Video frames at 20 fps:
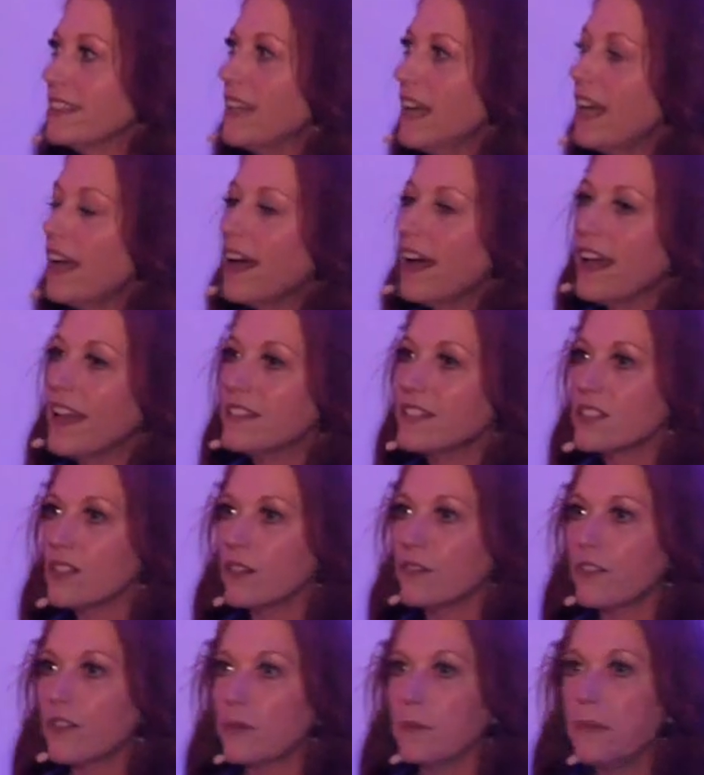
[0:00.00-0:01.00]
Yeah, and
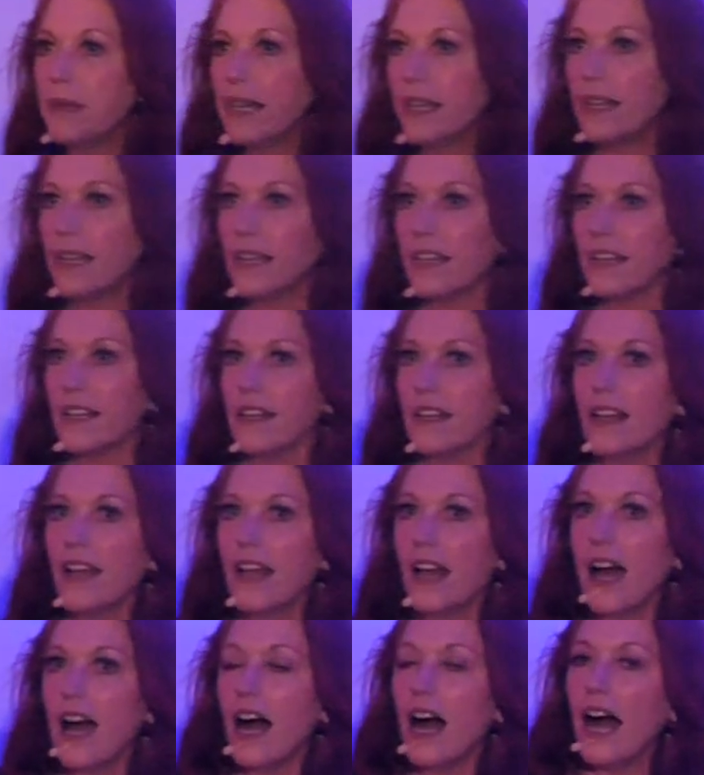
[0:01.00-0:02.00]
so for me,
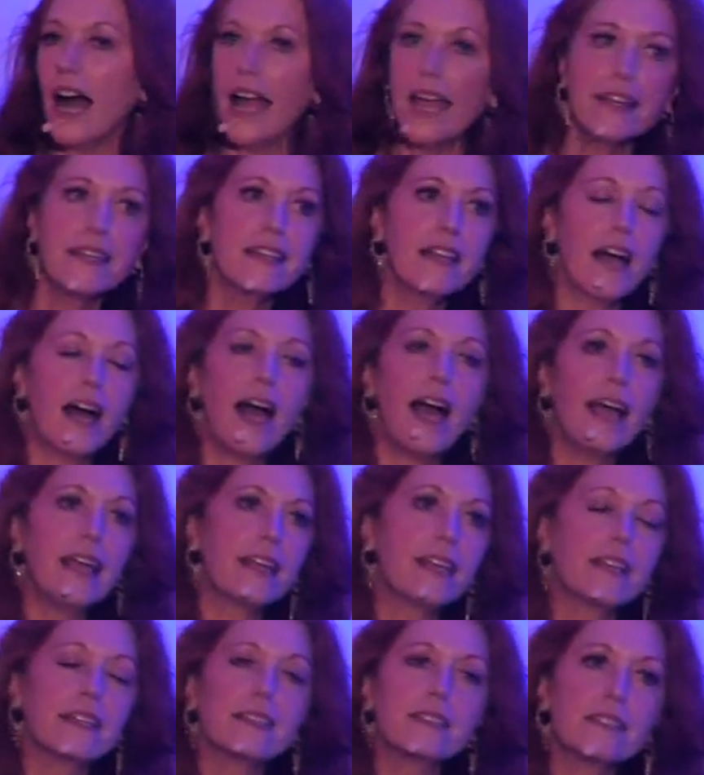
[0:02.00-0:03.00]
I
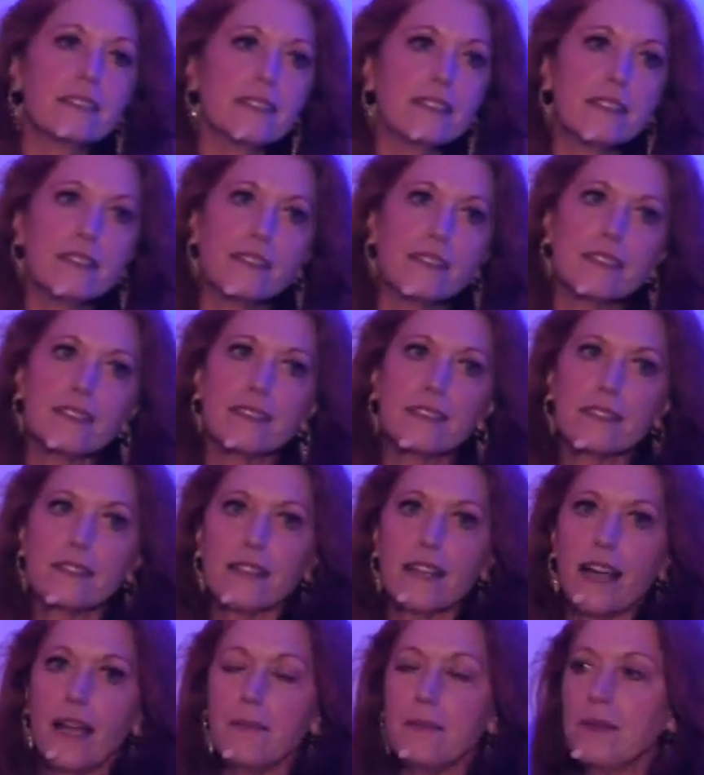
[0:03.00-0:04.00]
I
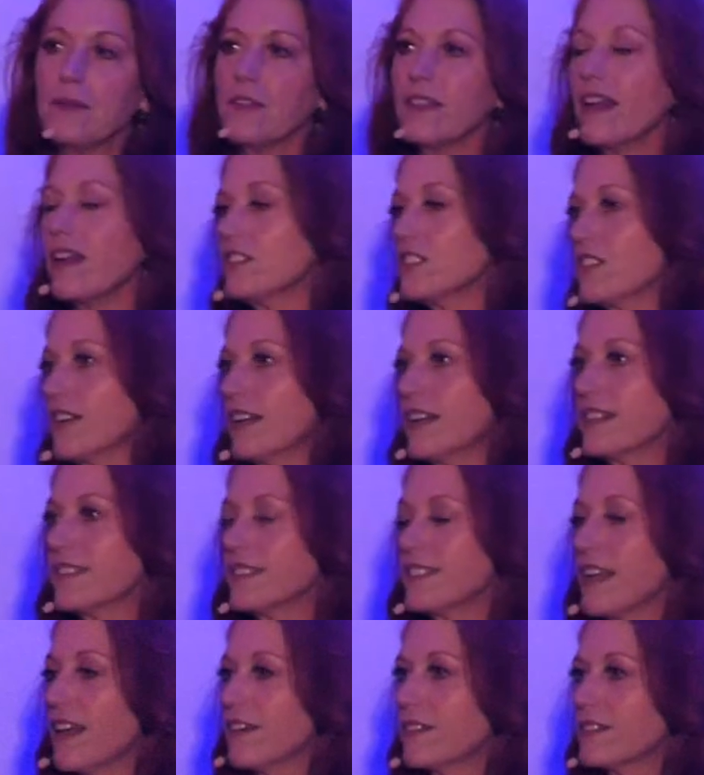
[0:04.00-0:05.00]
I mean, without trying to
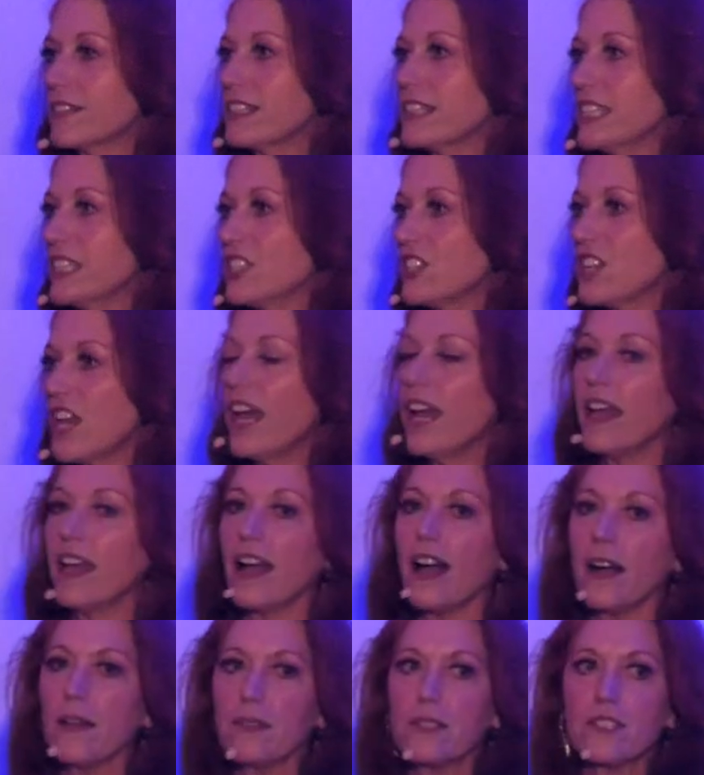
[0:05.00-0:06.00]
sound
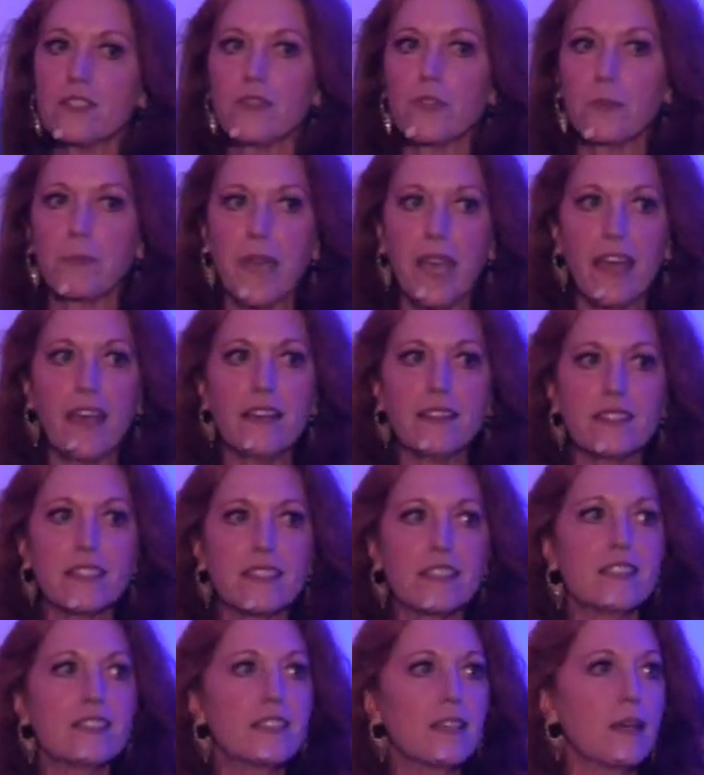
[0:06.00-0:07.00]
cliche, I was from
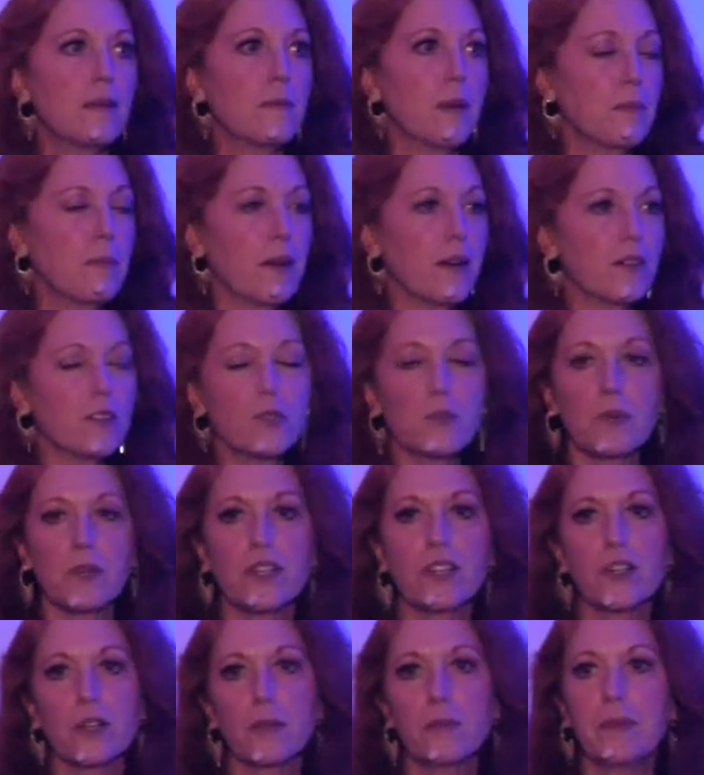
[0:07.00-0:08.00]
Kansas and my parents were
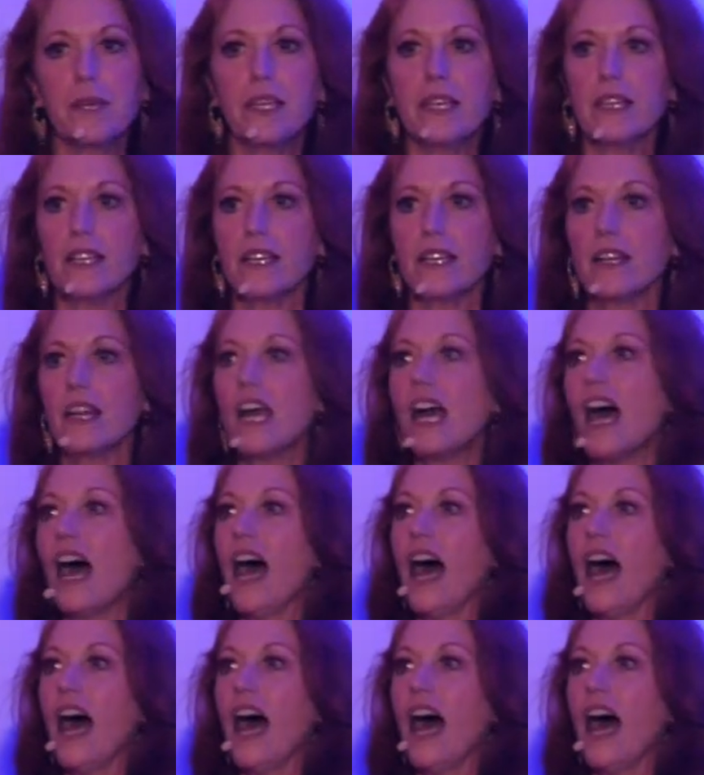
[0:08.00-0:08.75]
European.